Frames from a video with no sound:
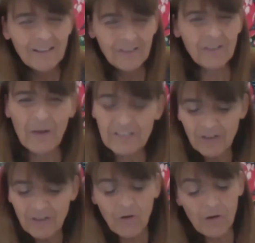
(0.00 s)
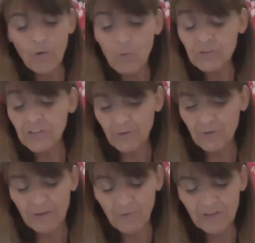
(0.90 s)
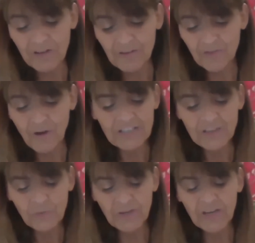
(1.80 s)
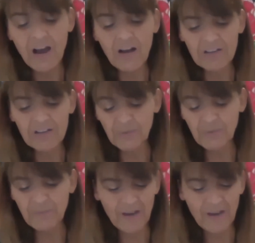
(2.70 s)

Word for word: you know, I don't, I also, I'm one of not, I don't want to encourage people.